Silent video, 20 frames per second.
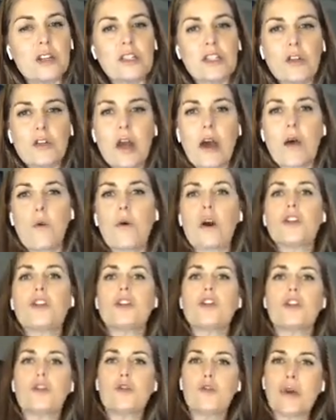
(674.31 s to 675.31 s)
So now I want
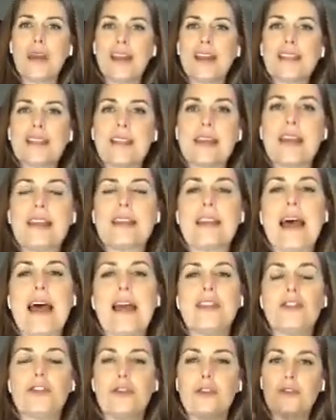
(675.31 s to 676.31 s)
you to translate
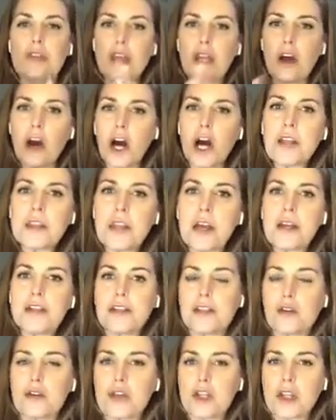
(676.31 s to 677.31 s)
that to the online
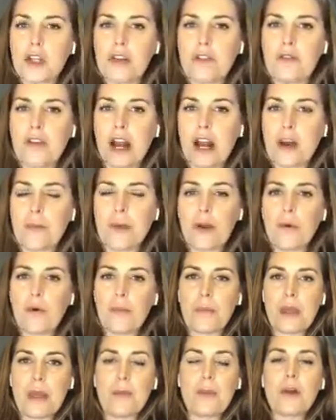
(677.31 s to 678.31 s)
social environment
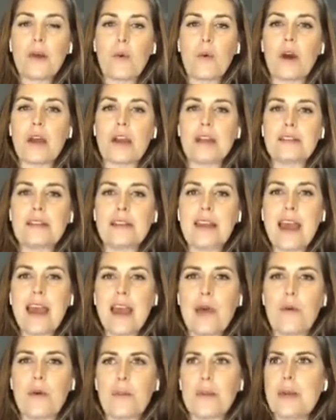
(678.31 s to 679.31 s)
where people are working
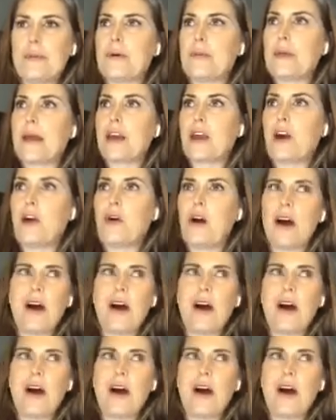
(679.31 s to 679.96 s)
today, where people might go,